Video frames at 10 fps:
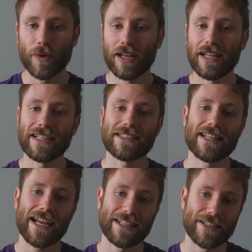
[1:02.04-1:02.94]
put a link to
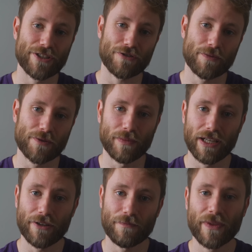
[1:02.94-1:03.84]
that in the description
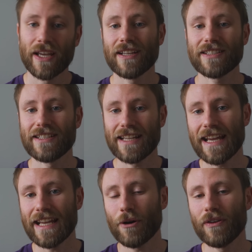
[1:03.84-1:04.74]
below.
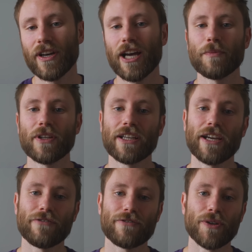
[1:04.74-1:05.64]
Today, however, I'm going to
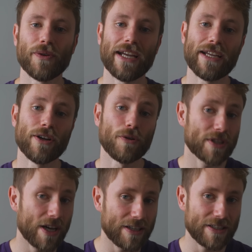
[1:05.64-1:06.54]
go through an
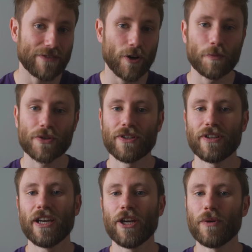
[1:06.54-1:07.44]
alternative
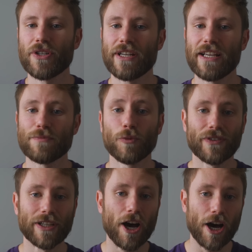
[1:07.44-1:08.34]
option, which is more
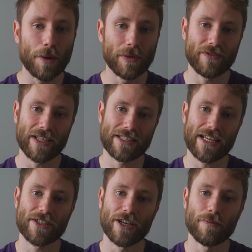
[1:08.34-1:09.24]
of an arm lifting
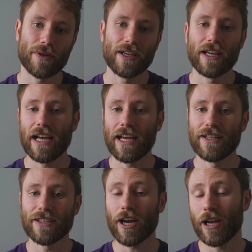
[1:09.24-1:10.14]
setup.
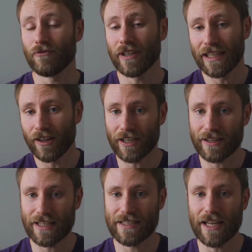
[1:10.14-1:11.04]
And I really
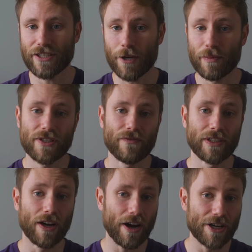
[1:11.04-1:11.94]
like this setup. It's
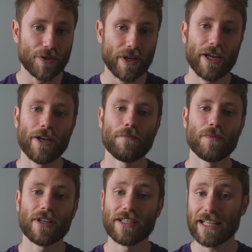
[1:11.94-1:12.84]
something I do at home
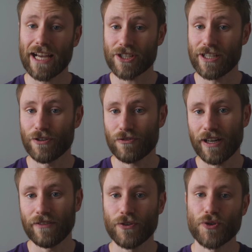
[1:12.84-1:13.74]
because it's actually
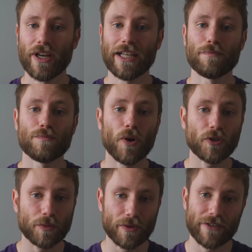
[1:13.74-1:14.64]
great for training
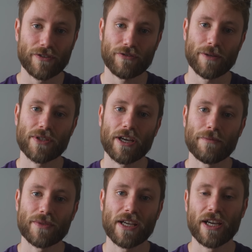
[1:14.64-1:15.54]
multiple different grip
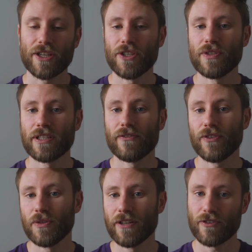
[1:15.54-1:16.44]
types using a
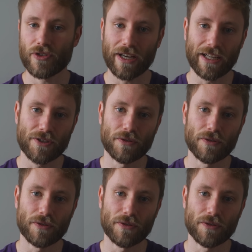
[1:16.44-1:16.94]
few different training